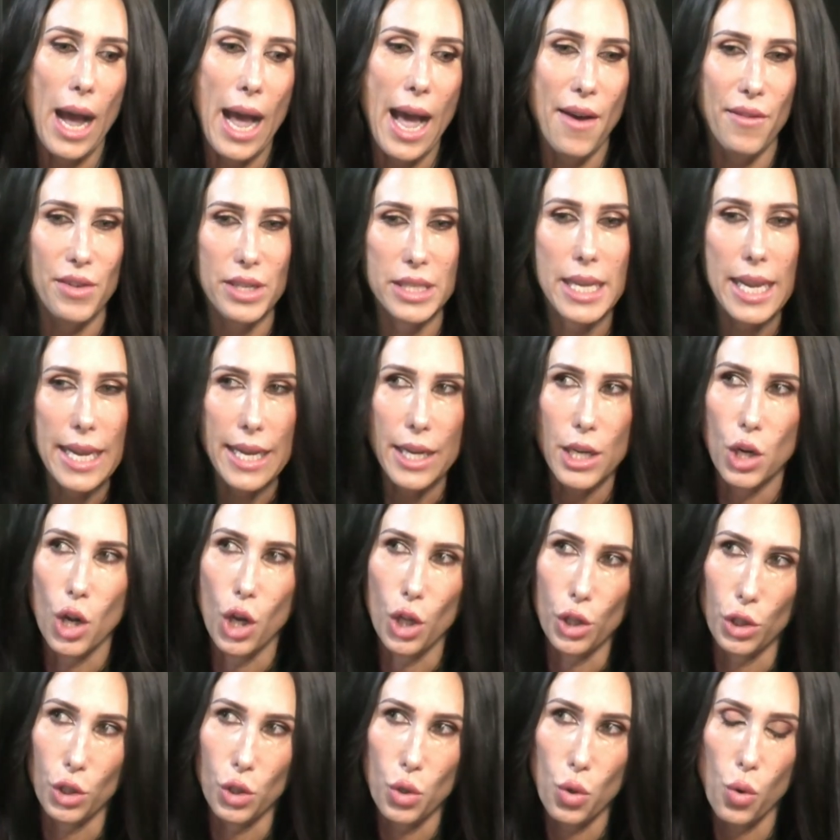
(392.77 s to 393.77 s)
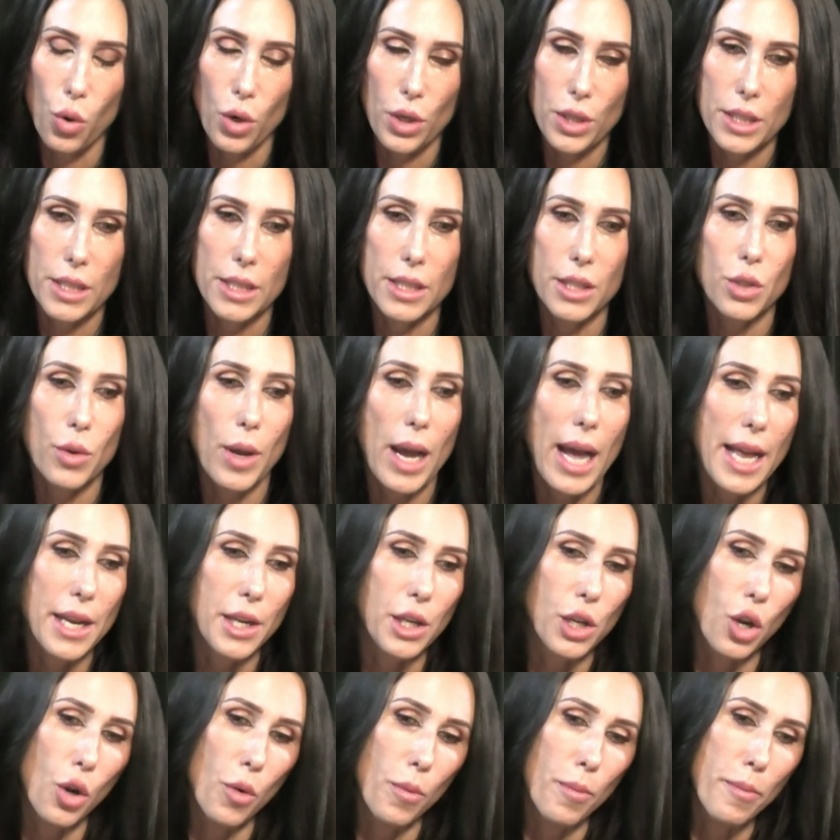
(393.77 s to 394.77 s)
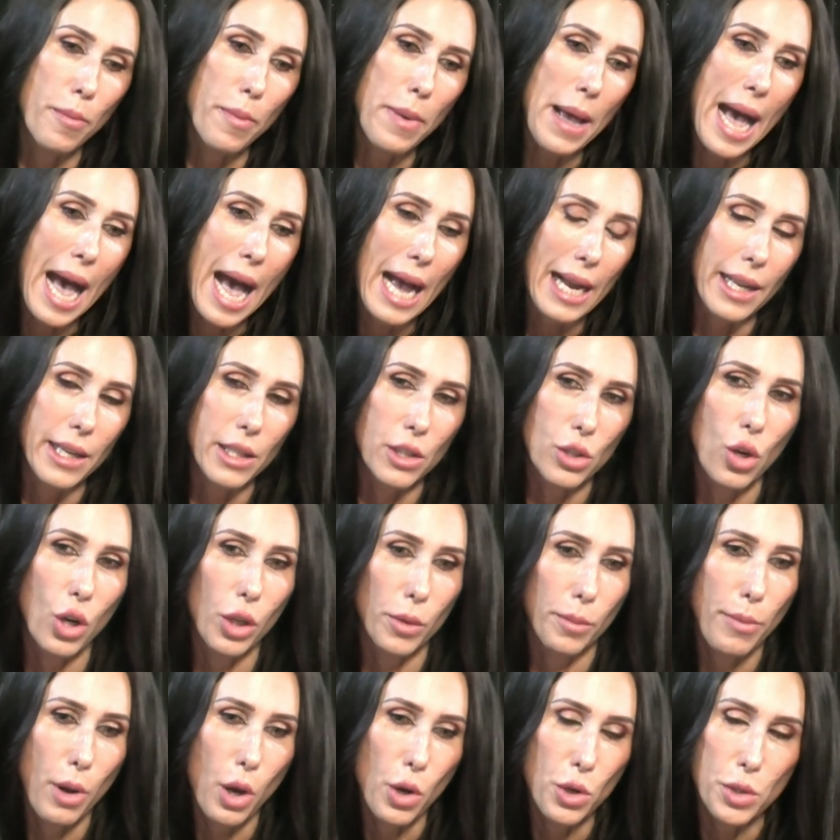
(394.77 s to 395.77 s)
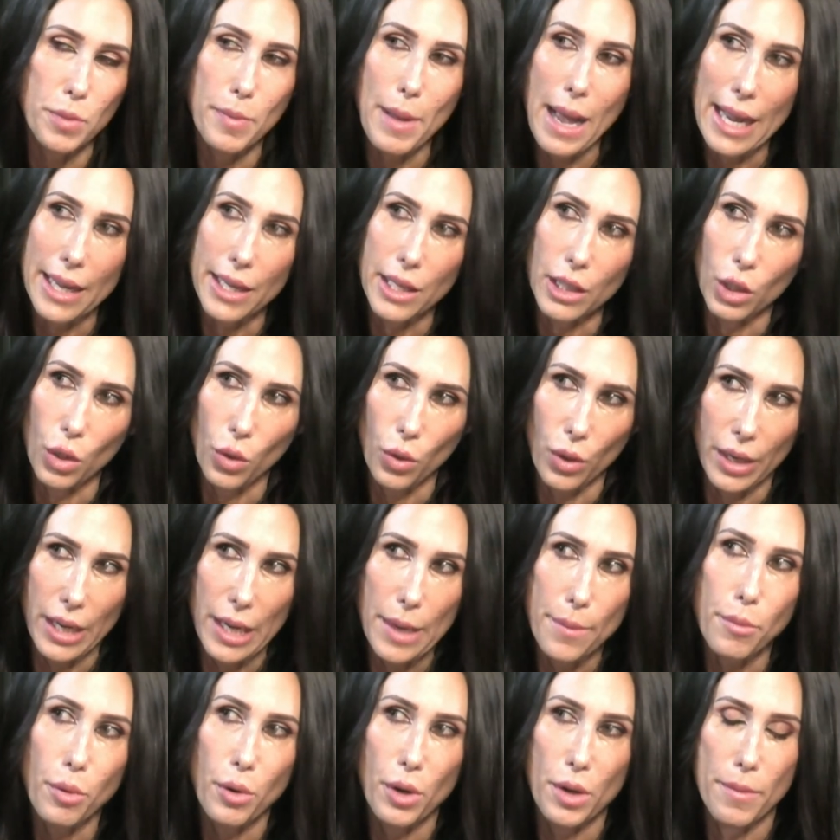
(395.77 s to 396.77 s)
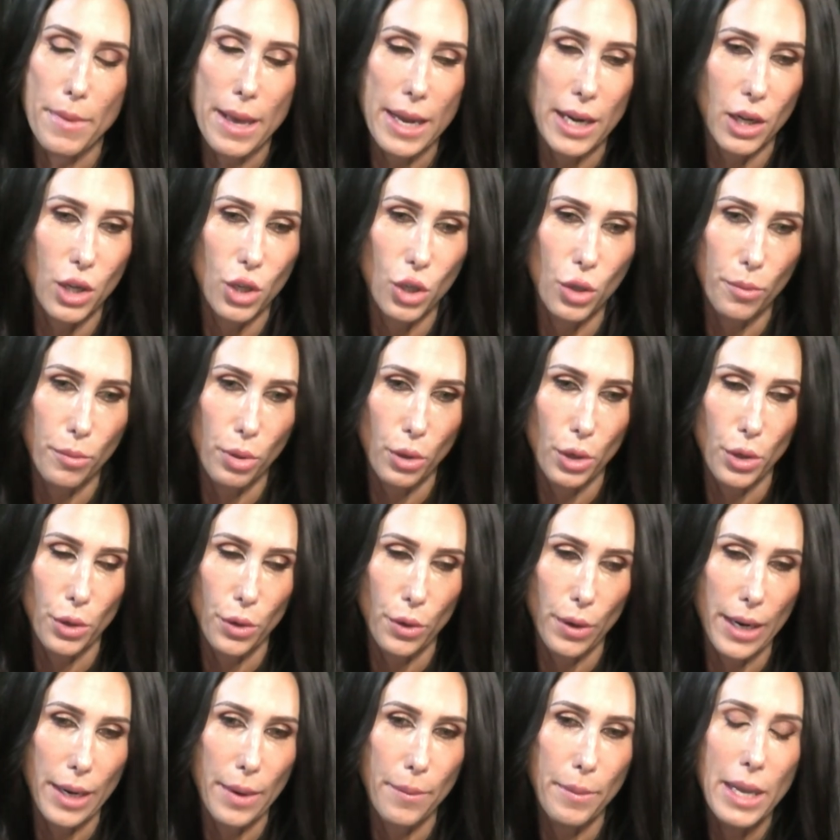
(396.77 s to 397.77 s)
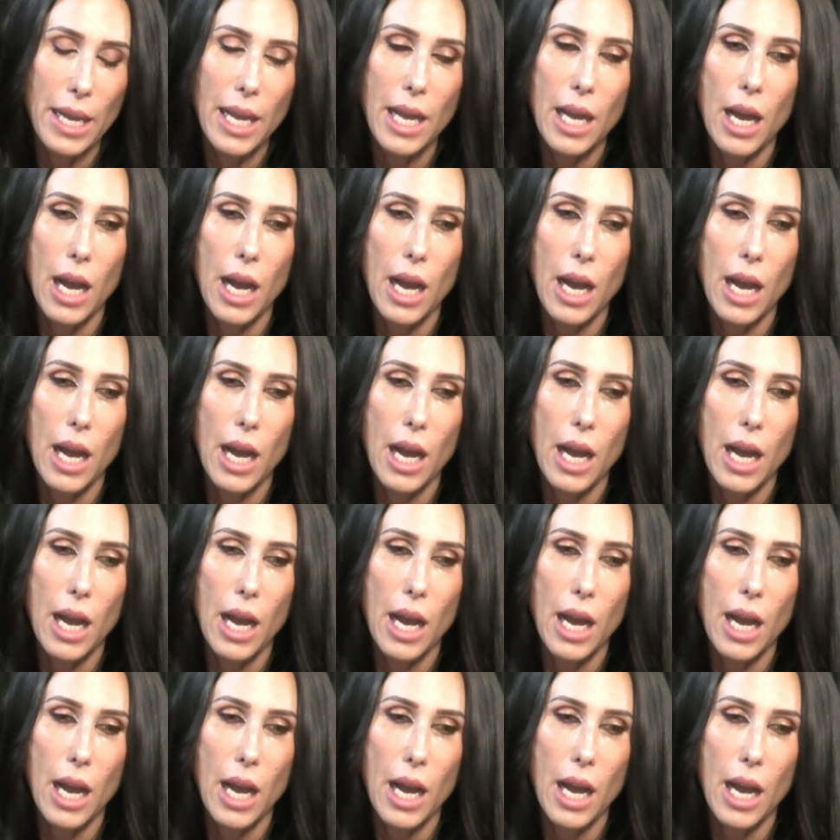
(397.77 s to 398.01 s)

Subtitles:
I haven't taken all the courses, so I had to go back, and it's called post-baccalaureate pre-medical program.